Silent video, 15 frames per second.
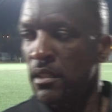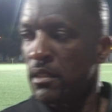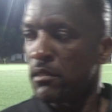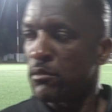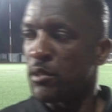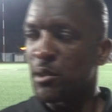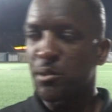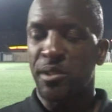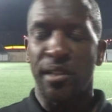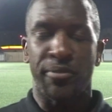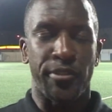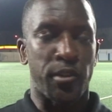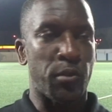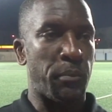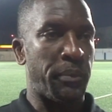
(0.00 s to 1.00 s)
a real
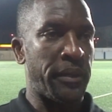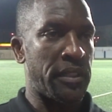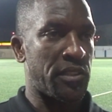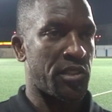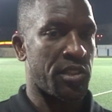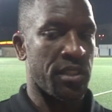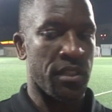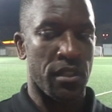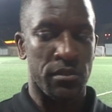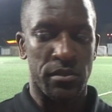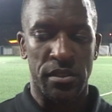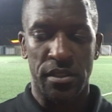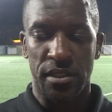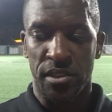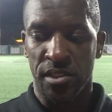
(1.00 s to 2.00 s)
difficult pitch. You
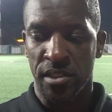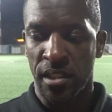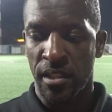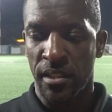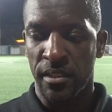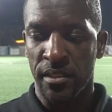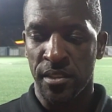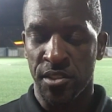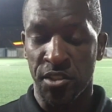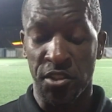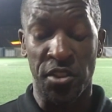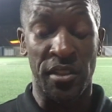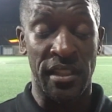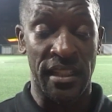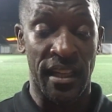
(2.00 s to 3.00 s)
know, it's uh, it's a
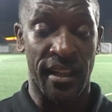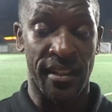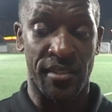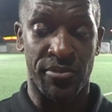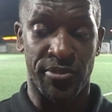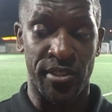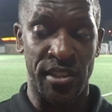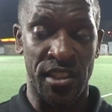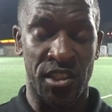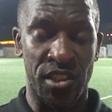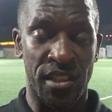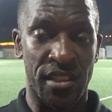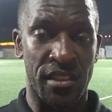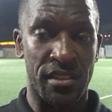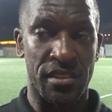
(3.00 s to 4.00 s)
newly laid
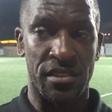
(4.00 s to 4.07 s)
3G.